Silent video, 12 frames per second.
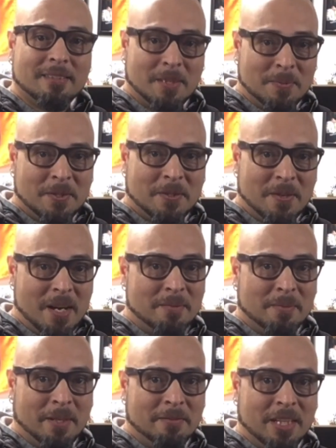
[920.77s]
subscribe
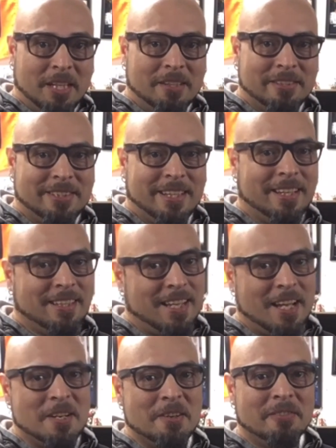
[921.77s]
to my videos, and hit
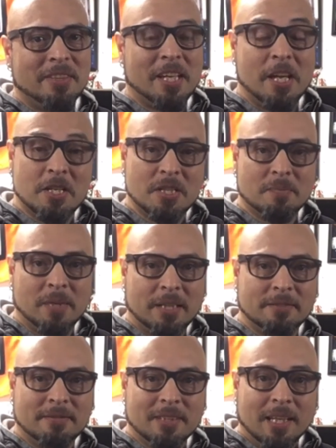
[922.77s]
that notification
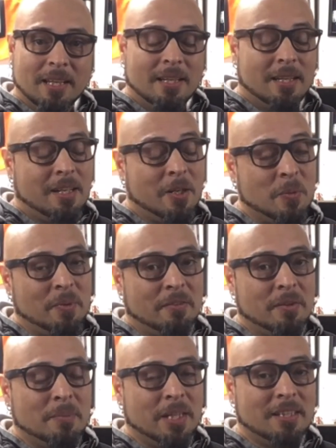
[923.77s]
button. And I hope
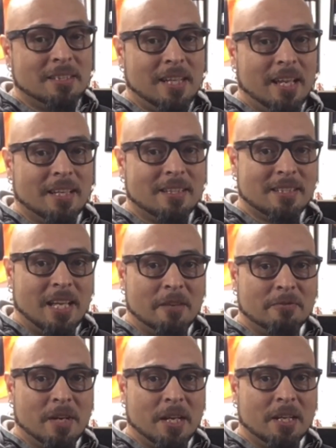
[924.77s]
everybody's staying
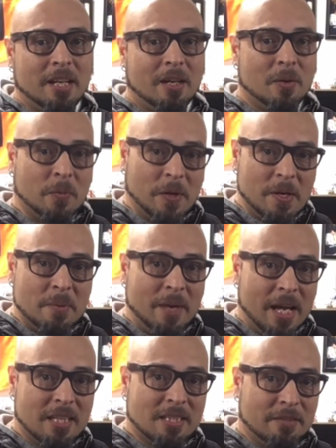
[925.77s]
safe right now. Wear a
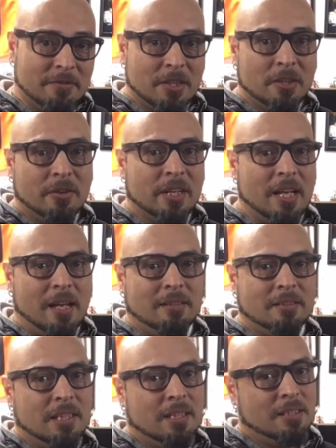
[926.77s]
mask if you're going
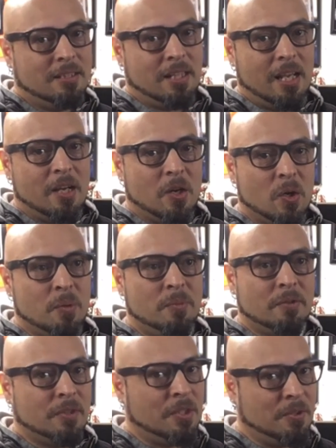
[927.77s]
out. Stay home
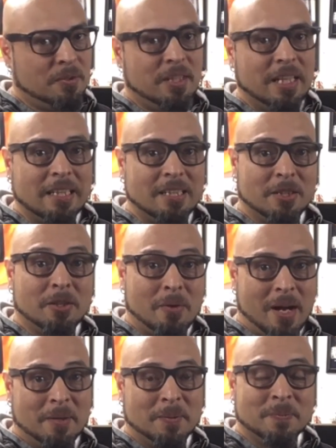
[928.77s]
if you don't need to go
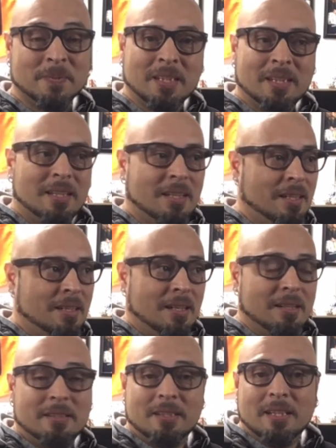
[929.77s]
out.
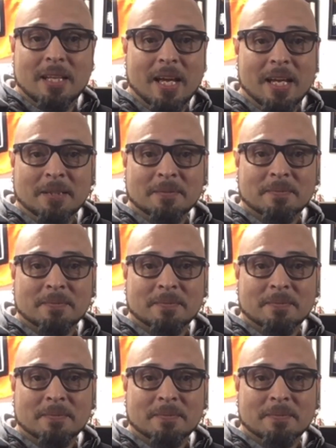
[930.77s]
Other than that,